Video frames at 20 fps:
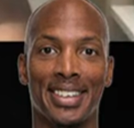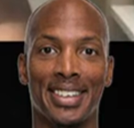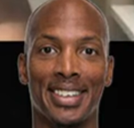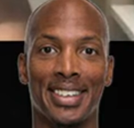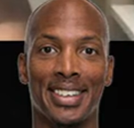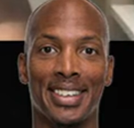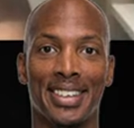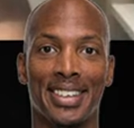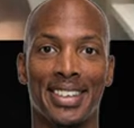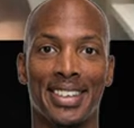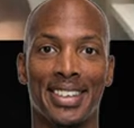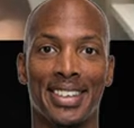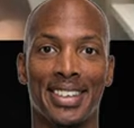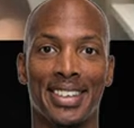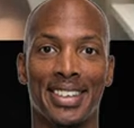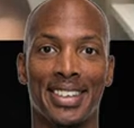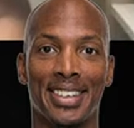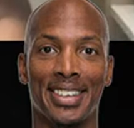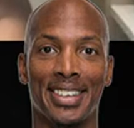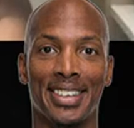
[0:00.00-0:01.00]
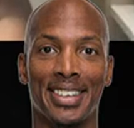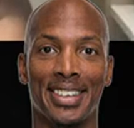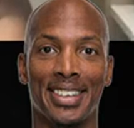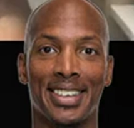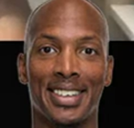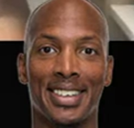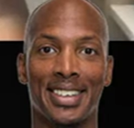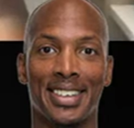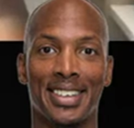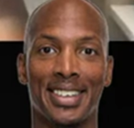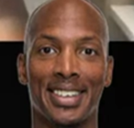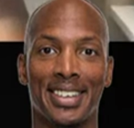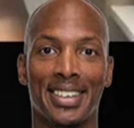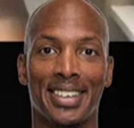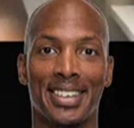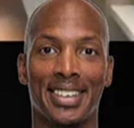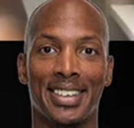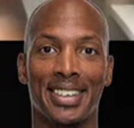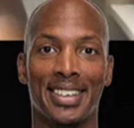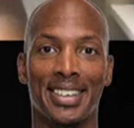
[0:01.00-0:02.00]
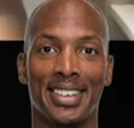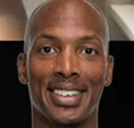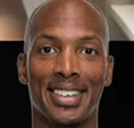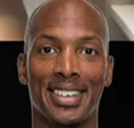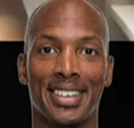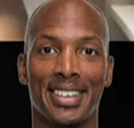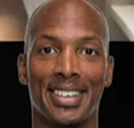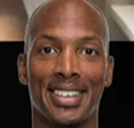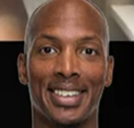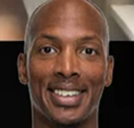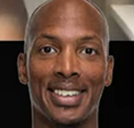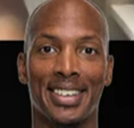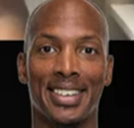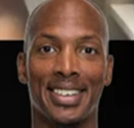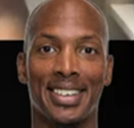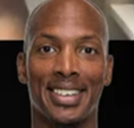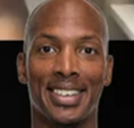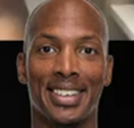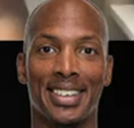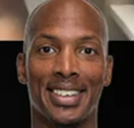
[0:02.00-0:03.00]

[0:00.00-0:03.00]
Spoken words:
The person shown says nothing.